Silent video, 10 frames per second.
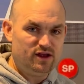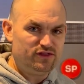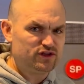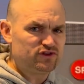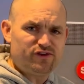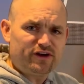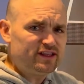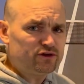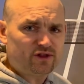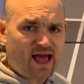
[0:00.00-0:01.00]
There's very
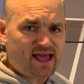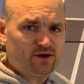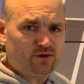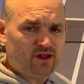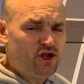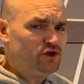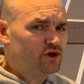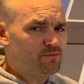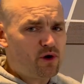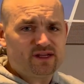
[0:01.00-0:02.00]
little angle.
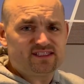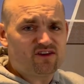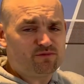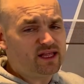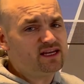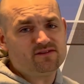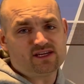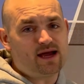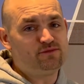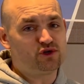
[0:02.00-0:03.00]
Your opponents have plenty of
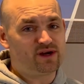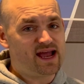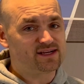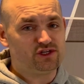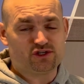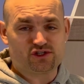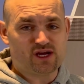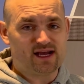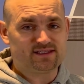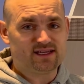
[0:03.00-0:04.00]
time to react to your
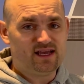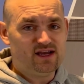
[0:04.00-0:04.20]
shots.